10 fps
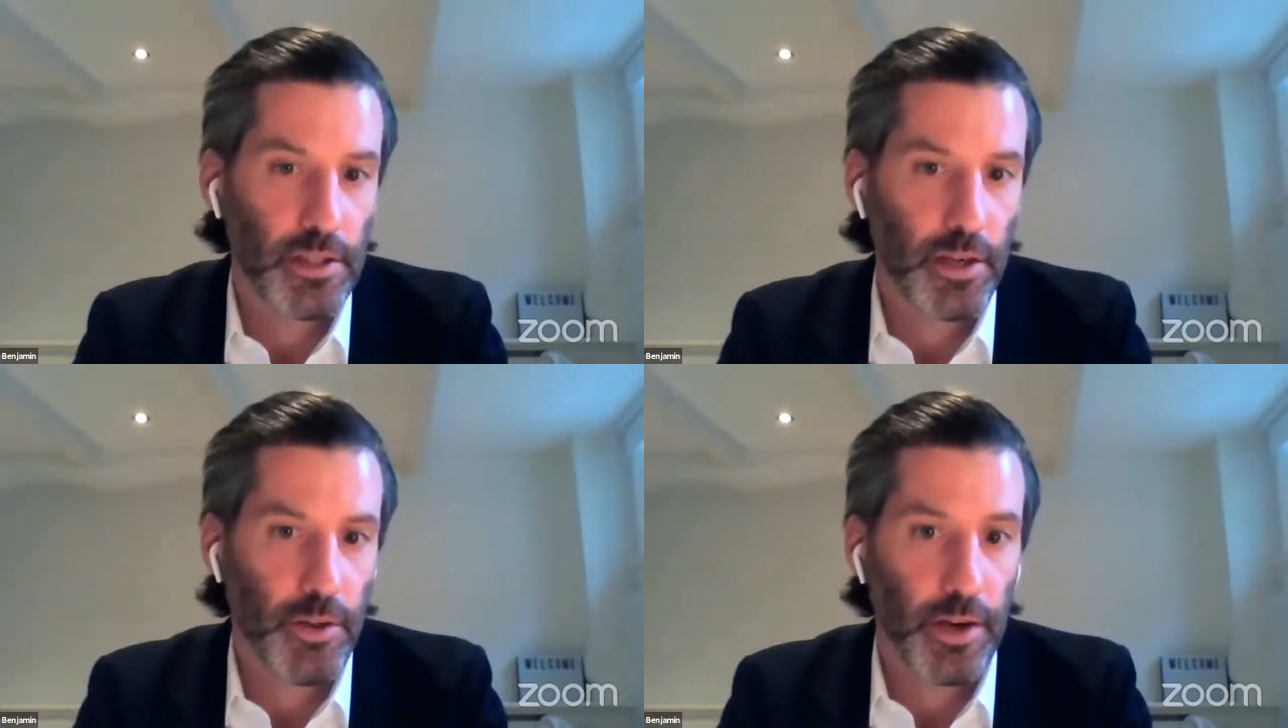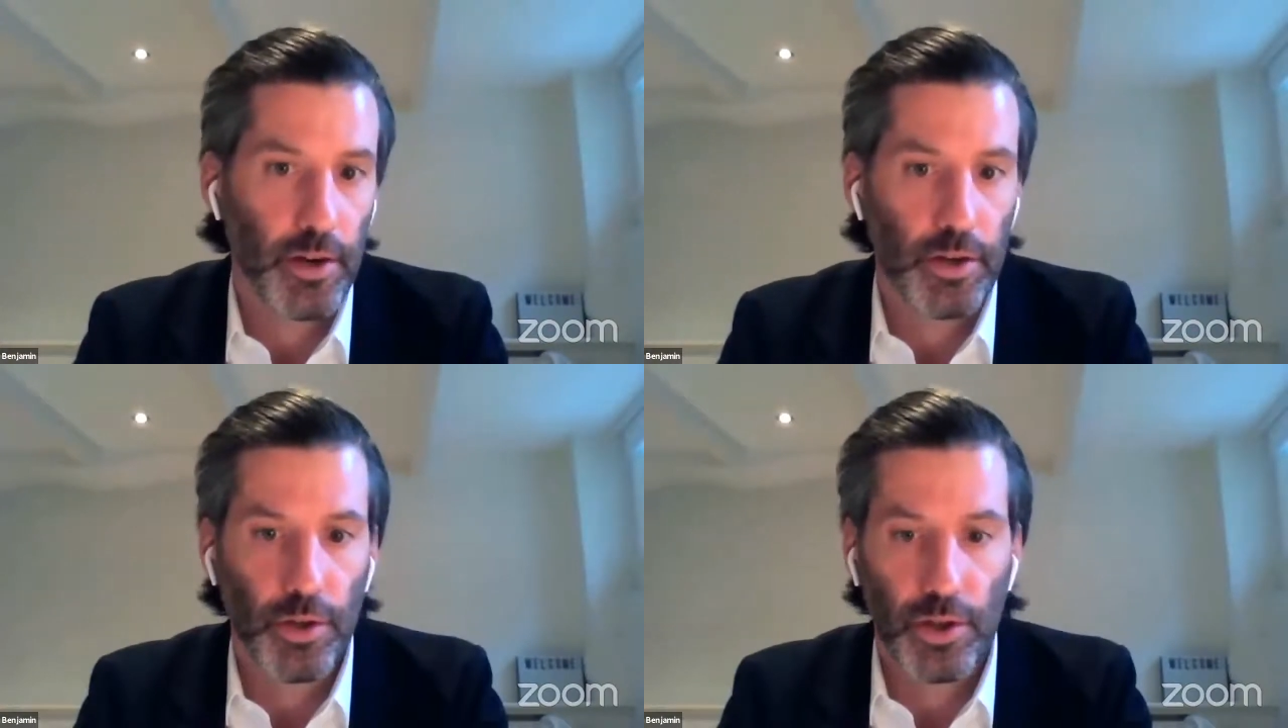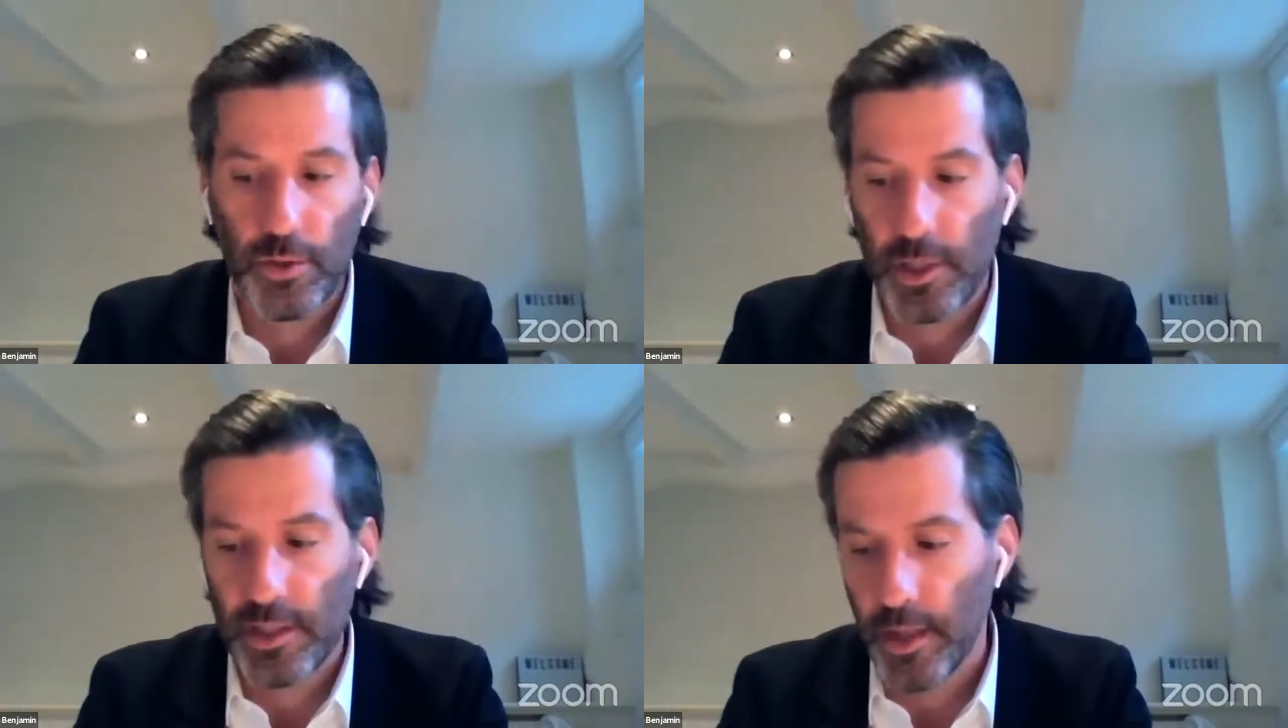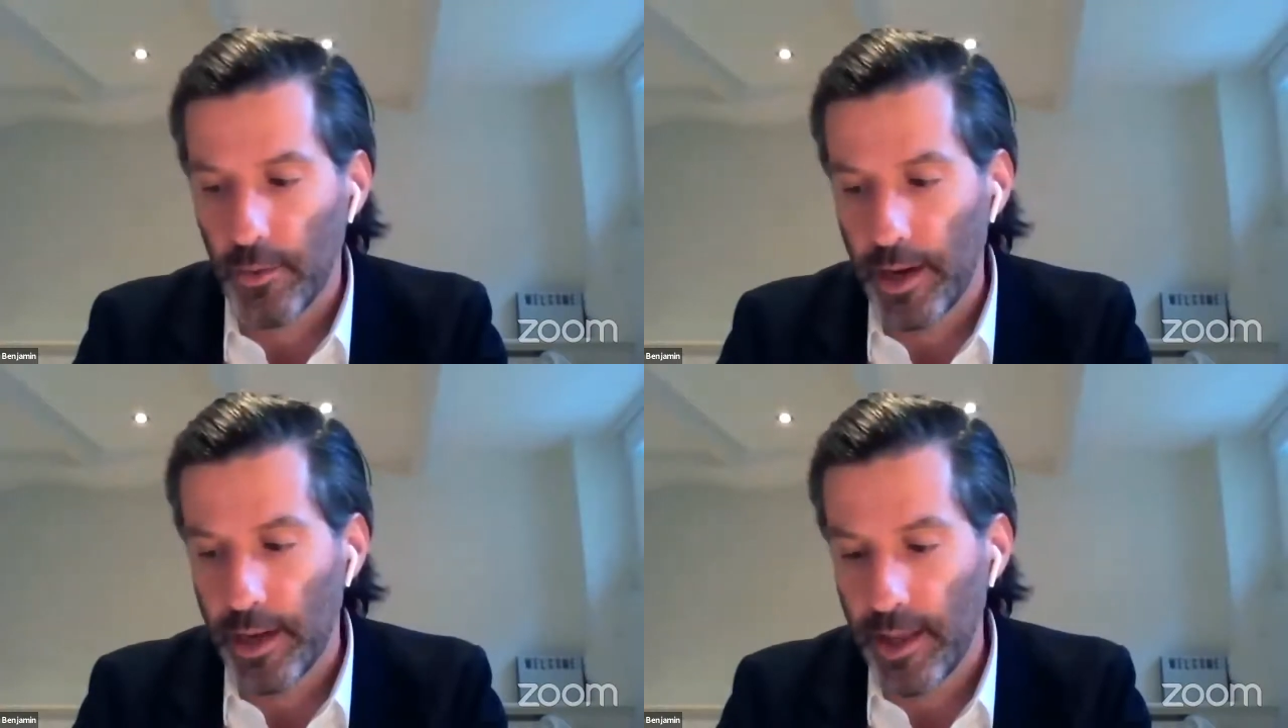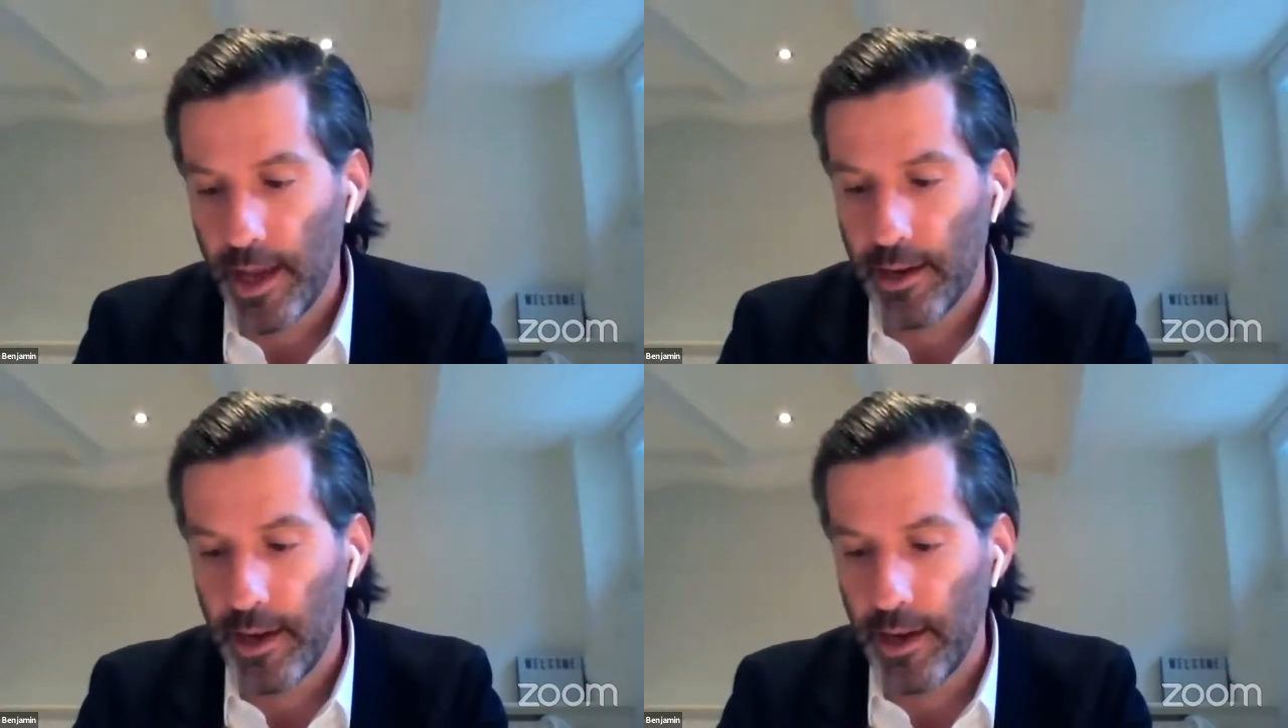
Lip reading: that are going to look to accelerate that.